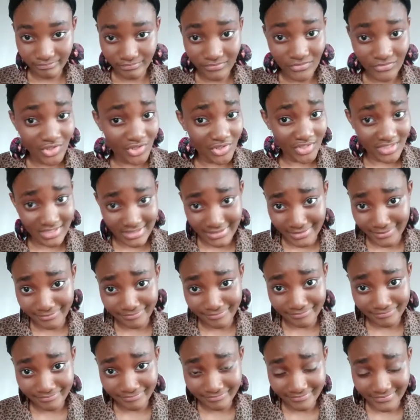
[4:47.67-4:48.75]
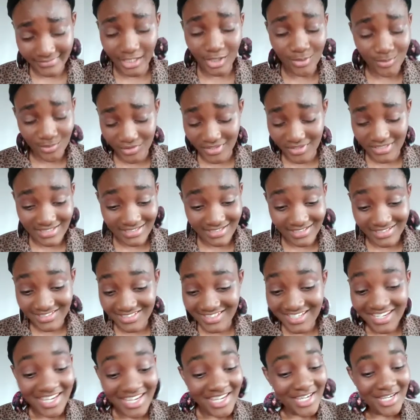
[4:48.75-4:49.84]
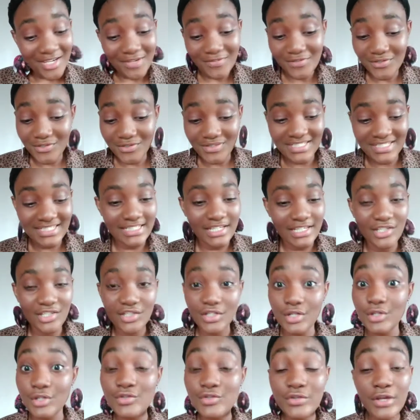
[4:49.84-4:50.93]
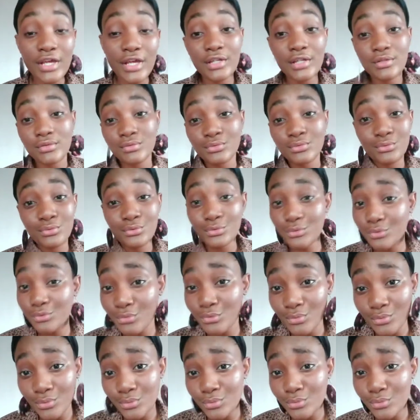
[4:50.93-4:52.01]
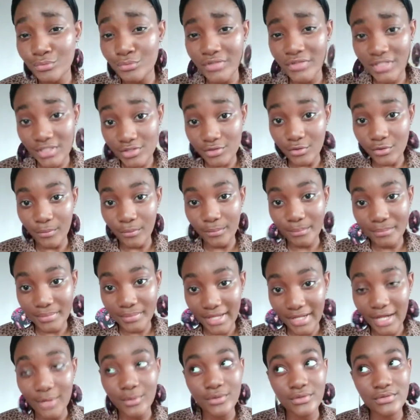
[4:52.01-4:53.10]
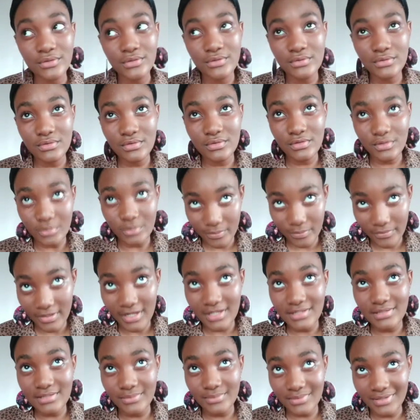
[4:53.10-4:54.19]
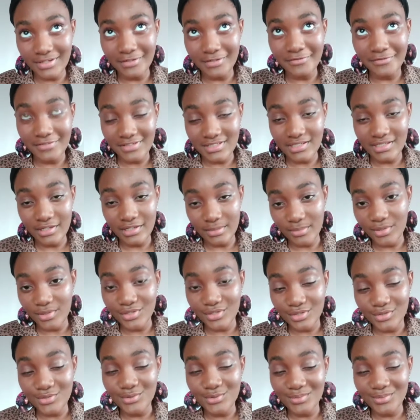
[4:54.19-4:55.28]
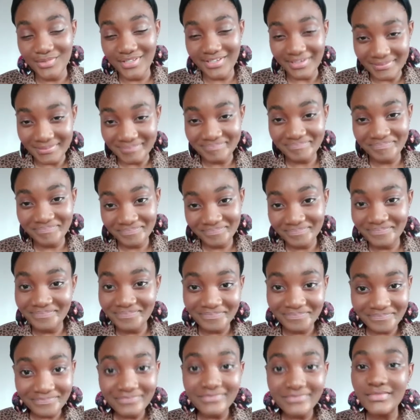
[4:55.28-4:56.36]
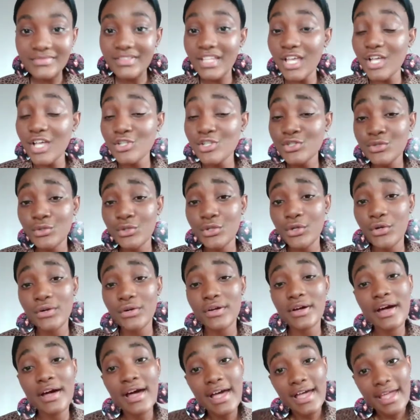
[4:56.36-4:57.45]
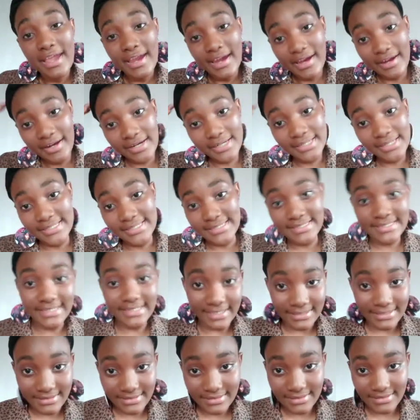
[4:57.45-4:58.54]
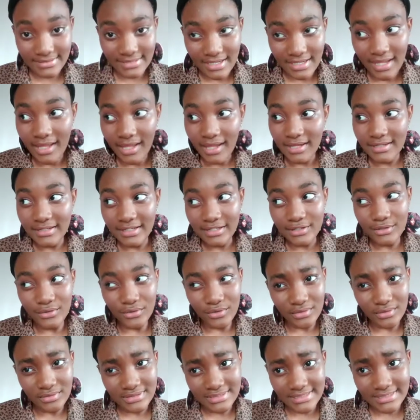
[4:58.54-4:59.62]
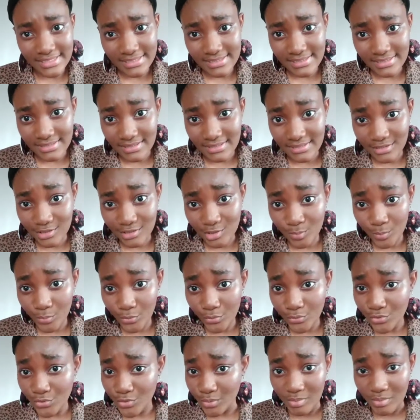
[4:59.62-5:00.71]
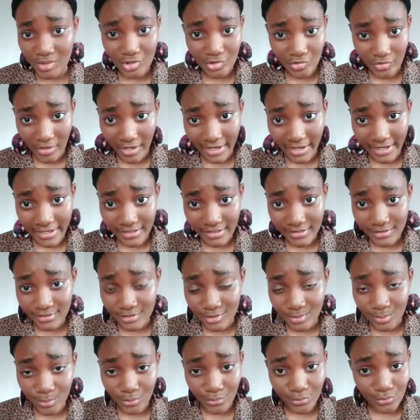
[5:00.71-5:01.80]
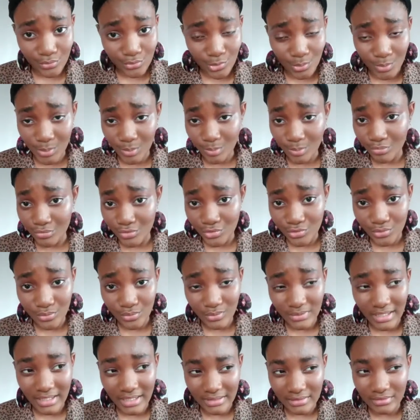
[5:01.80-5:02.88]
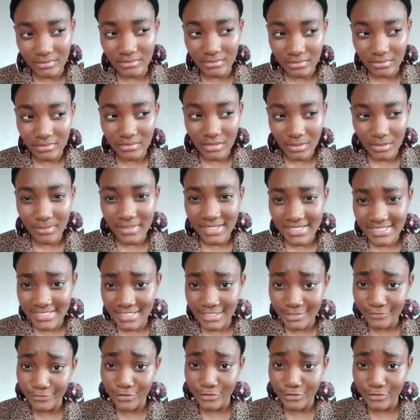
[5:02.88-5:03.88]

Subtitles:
Do you understand? I hope you understand. If you don't understand, you can try and Google, read it up. I was surprised when I first heard about it, but yeah. So your hair is dead, and like all dead things, it's prone to be dry, it's prone to be brittle, and it makes sense for